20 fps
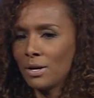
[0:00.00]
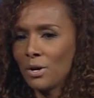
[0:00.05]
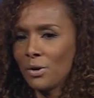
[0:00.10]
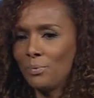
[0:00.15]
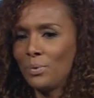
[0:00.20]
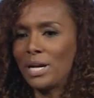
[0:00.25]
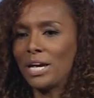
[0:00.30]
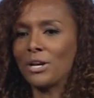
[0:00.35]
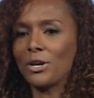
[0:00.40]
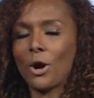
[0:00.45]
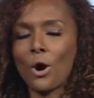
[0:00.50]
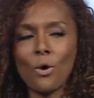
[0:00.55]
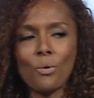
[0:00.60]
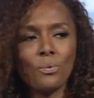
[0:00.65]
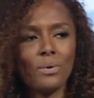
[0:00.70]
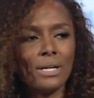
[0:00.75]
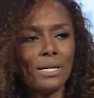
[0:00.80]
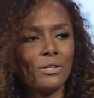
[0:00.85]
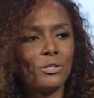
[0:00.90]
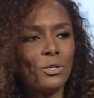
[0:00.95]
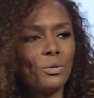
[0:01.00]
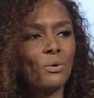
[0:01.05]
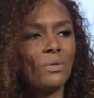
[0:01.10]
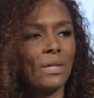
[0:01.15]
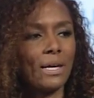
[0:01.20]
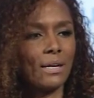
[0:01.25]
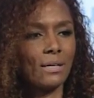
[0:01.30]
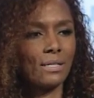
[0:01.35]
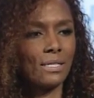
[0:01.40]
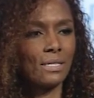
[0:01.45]
We can only do
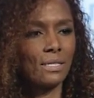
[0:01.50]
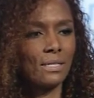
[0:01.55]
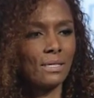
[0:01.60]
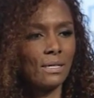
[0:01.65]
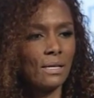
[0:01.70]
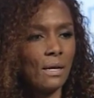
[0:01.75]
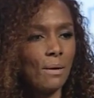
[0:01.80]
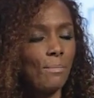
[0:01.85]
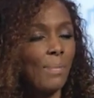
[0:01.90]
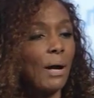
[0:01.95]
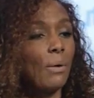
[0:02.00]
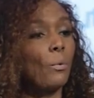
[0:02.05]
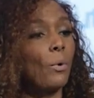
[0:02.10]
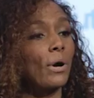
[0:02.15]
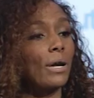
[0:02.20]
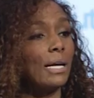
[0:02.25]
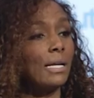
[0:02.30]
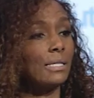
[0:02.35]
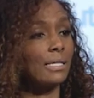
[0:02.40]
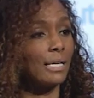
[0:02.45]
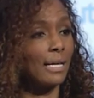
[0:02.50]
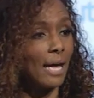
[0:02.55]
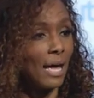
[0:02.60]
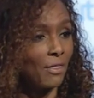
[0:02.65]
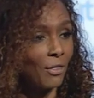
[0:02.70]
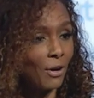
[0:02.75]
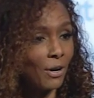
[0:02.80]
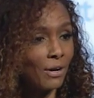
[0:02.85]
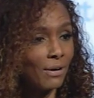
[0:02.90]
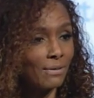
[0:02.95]
this by working
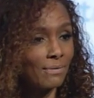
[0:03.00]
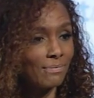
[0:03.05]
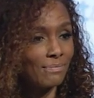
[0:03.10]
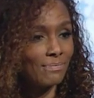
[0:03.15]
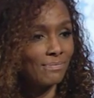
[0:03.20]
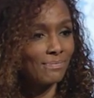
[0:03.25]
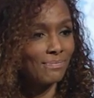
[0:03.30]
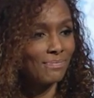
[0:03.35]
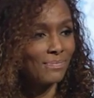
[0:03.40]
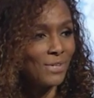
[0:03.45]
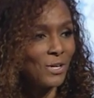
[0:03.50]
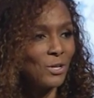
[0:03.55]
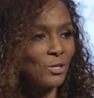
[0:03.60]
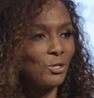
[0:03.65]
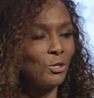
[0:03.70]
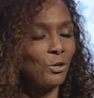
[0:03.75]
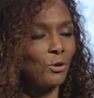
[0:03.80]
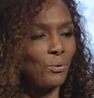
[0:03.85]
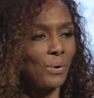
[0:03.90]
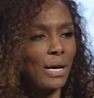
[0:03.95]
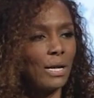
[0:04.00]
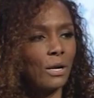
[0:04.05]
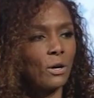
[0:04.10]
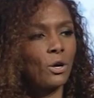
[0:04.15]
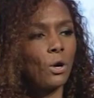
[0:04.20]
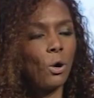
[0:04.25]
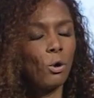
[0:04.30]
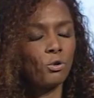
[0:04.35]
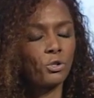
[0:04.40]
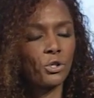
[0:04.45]
together to create a
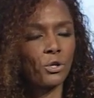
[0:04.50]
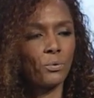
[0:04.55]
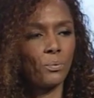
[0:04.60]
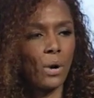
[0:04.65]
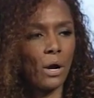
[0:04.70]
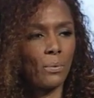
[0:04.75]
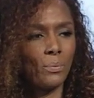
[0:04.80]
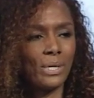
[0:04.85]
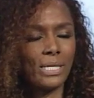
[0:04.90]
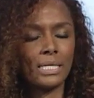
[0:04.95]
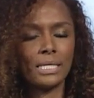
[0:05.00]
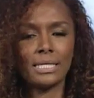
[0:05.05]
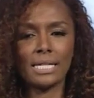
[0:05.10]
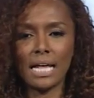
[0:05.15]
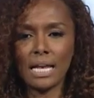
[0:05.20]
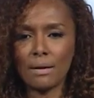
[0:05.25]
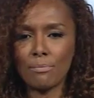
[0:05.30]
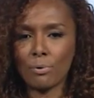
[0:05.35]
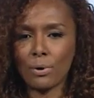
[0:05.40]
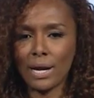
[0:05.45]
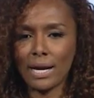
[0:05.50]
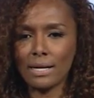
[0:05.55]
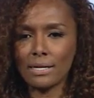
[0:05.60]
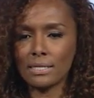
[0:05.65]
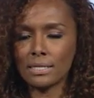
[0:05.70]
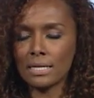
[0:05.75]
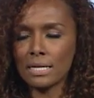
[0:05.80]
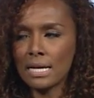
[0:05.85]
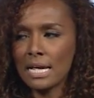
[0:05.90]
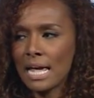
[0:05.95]
culture where we celebrate
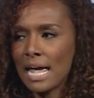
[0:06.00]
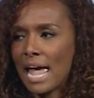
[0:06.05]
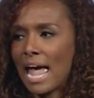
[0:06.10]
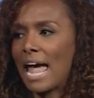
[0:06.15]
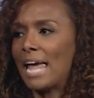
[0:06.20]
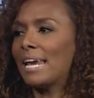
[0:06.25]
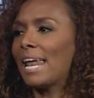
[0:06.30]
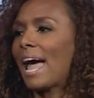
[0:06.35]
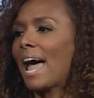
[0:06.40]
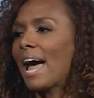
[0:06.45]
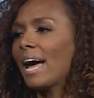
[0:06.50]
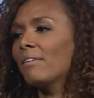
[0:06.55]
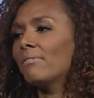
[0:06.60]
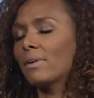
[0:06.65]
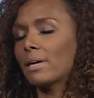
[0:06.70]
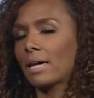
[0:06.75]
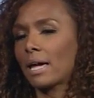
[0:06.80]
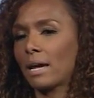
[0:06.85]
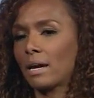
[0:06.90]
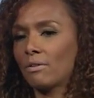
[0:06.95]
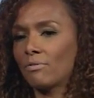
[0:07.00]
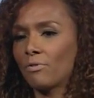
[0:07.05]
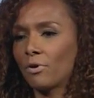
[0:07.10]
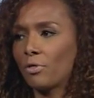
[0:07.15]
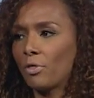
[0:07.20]
and advocate for